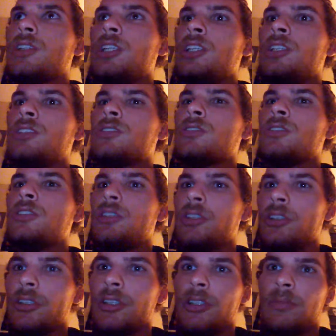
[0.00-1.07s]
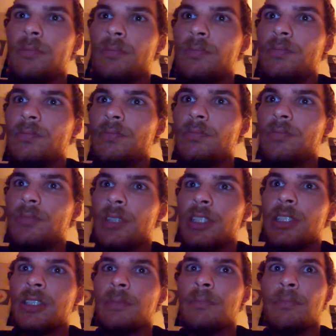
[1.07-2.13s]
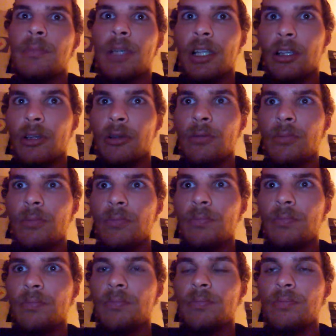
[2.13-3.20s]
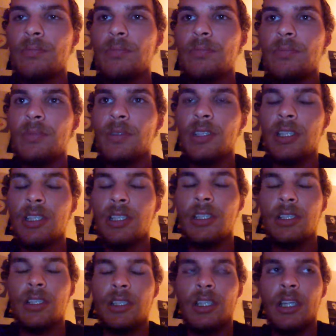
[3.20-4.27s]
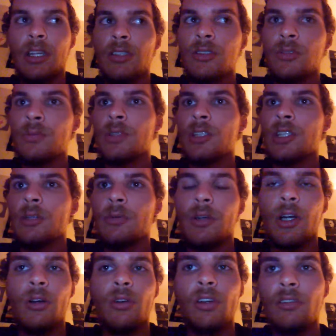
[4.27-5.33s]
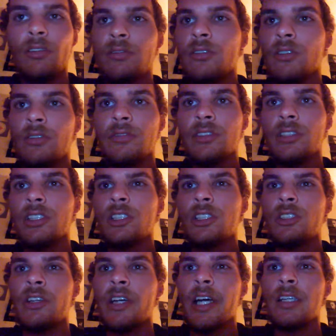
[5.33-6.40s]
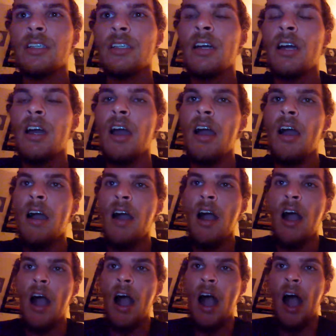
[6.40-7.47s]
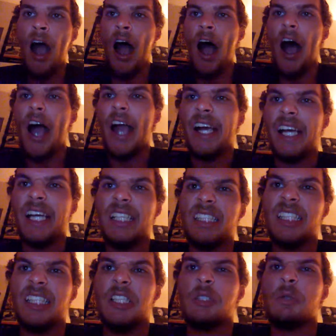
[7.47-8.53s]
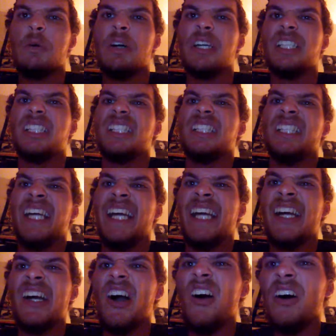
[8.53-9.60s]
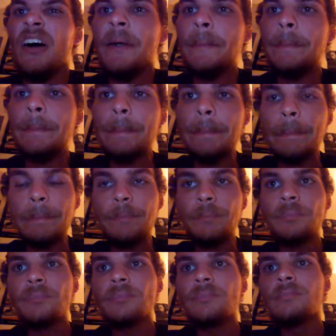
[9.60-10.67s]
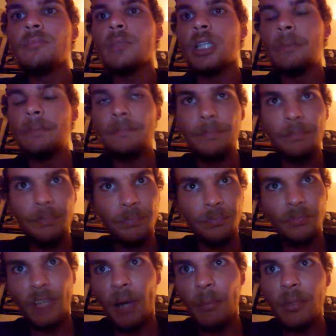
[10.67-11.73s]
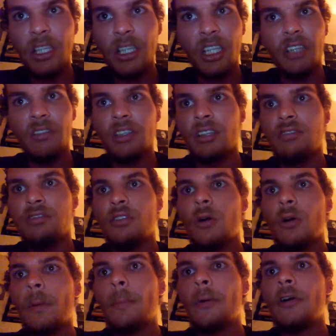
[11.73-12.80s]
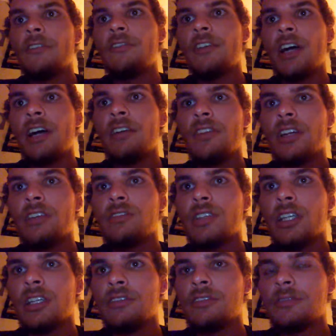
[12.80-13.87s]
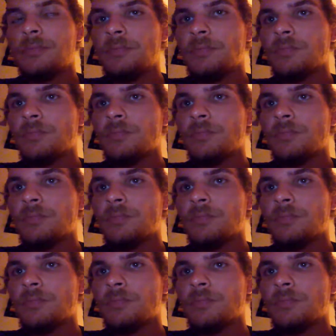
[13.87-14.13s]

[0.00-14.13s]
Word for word: It's good, it's mellow, and that's what they were going for for this track. I guess this was a single but I'm gonna give it a 4.5 out of 5